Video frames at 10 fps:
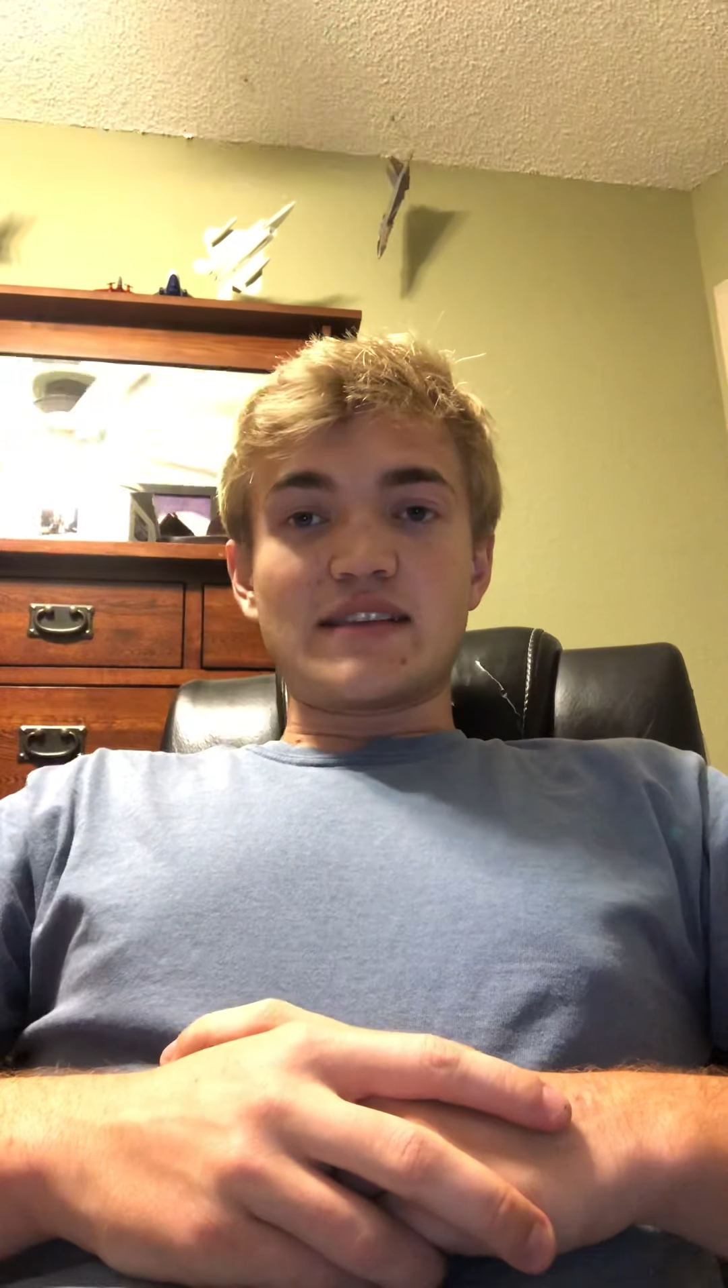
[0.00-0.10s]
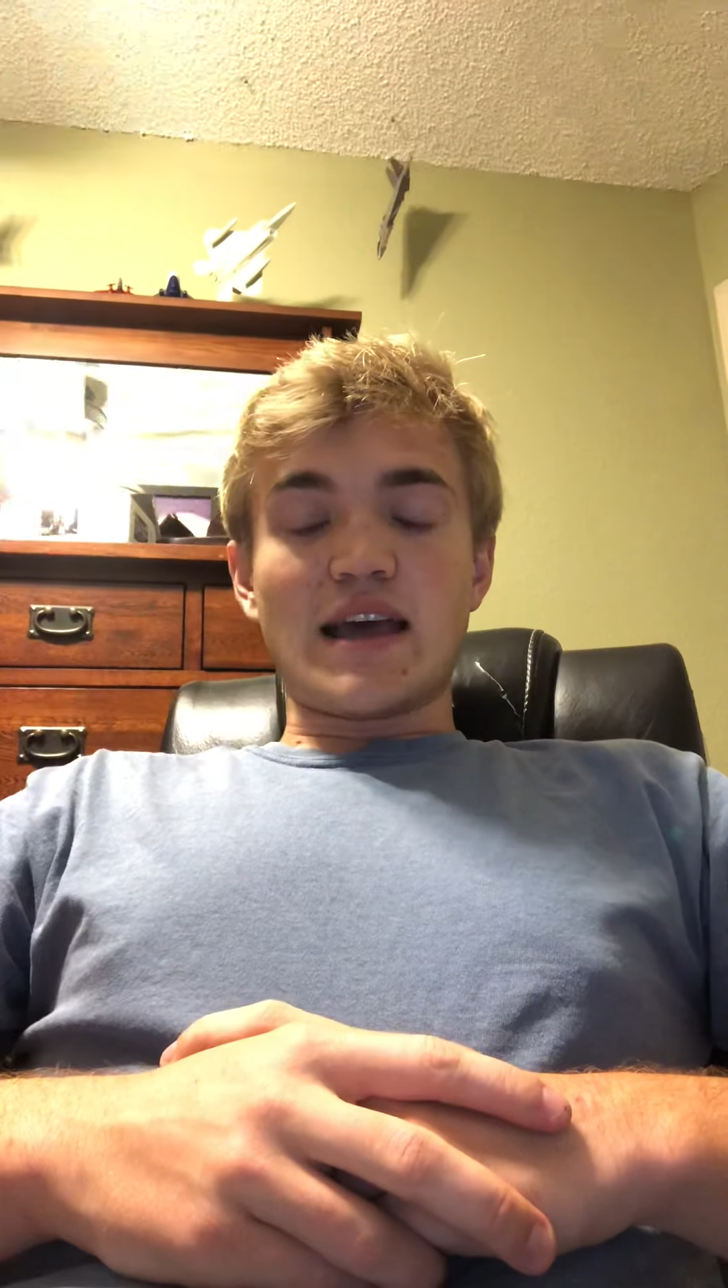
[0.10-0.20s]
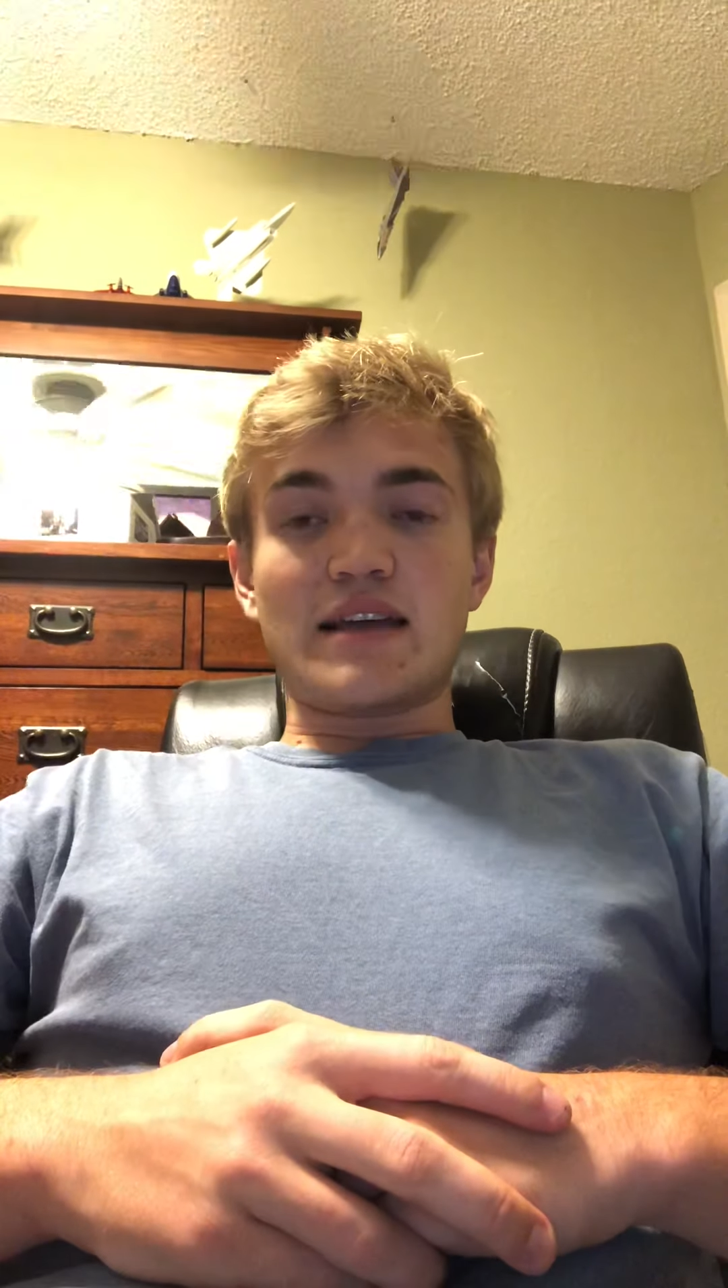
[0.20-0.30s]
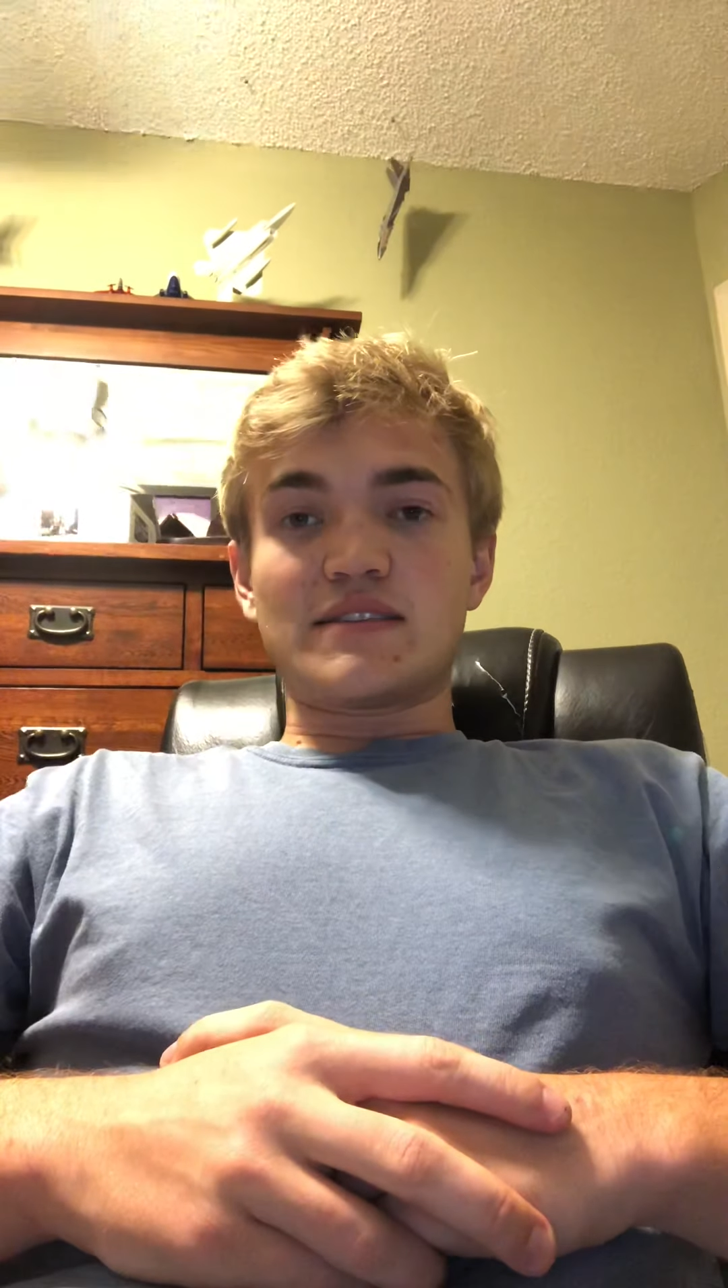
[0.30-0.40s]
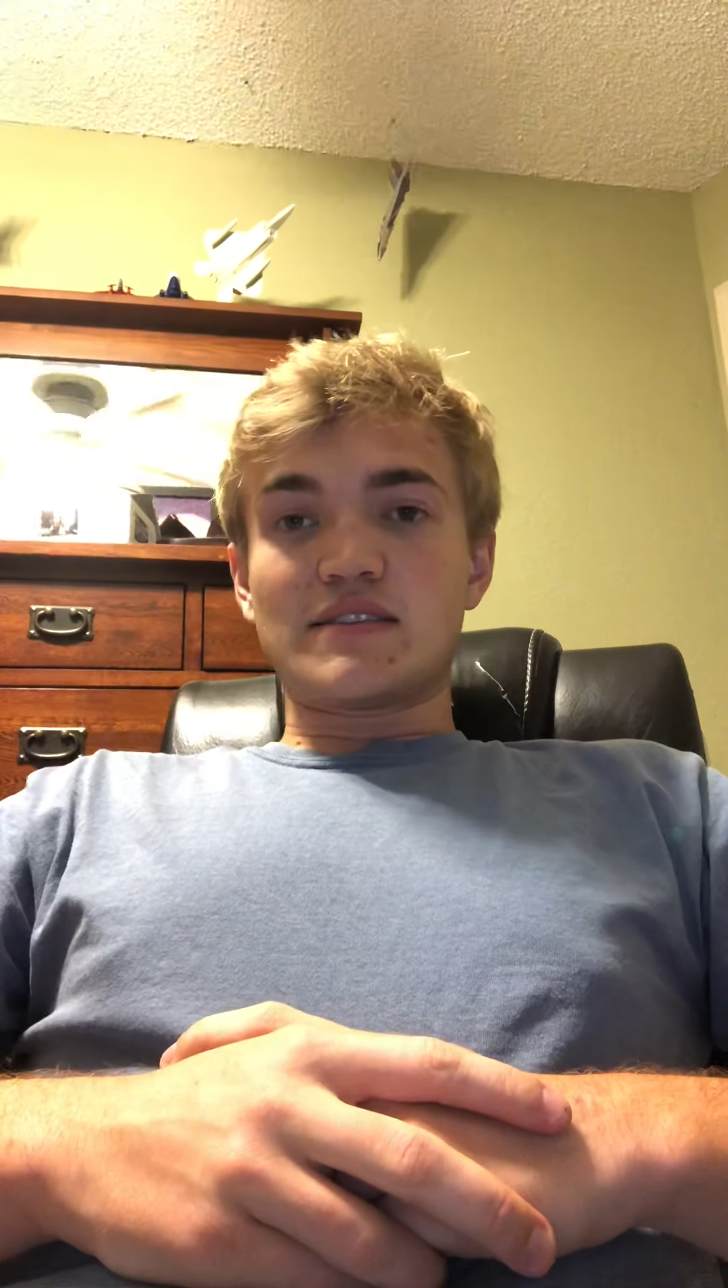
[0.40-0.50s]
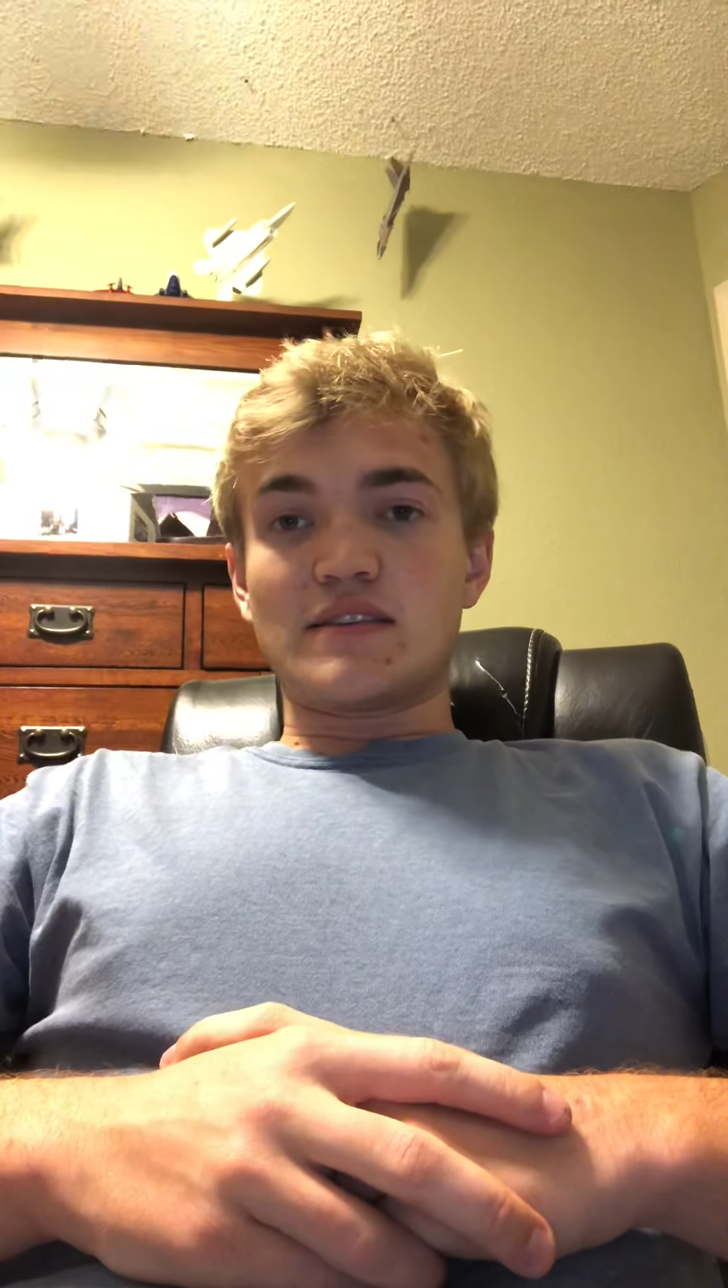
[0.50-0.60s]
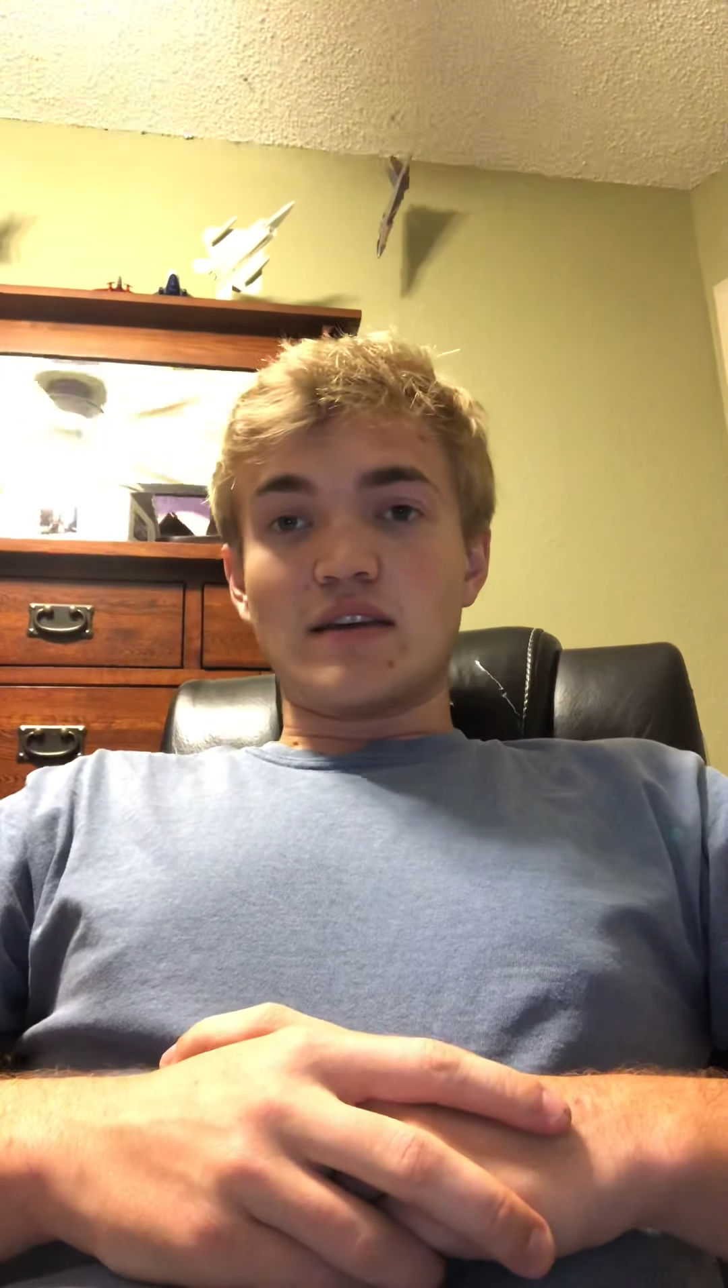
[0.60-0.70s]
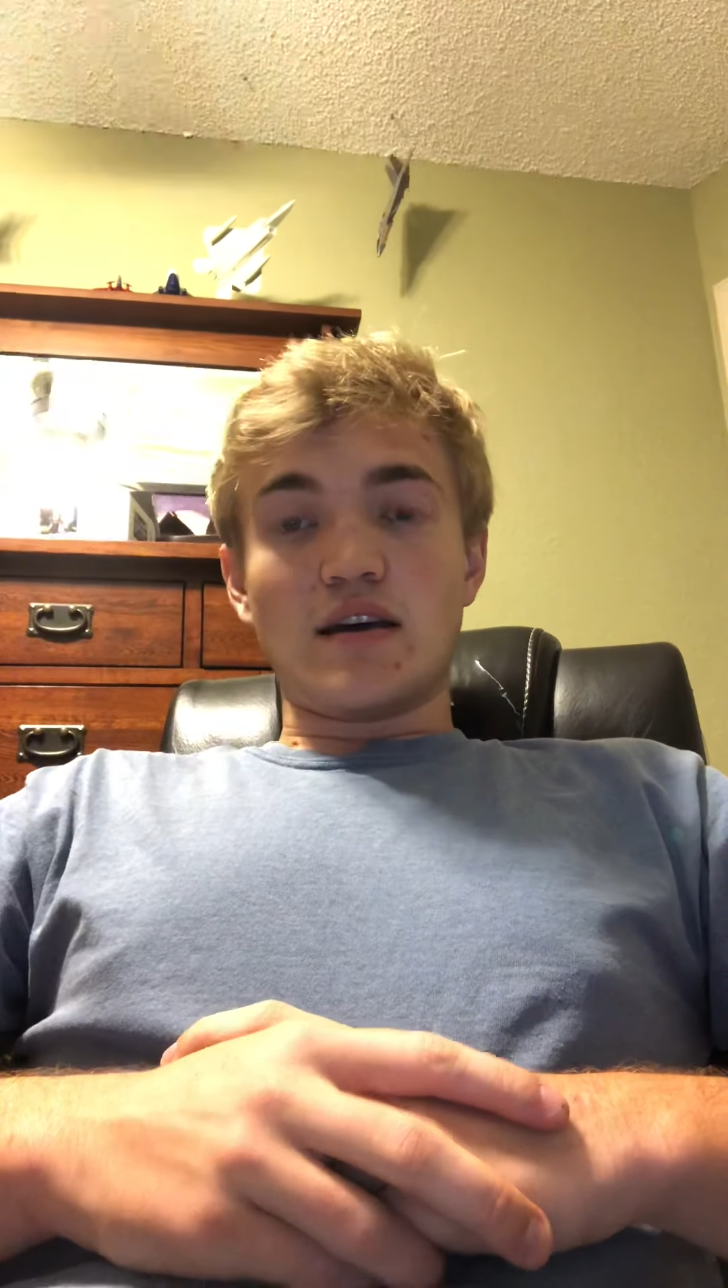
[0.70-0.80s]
that,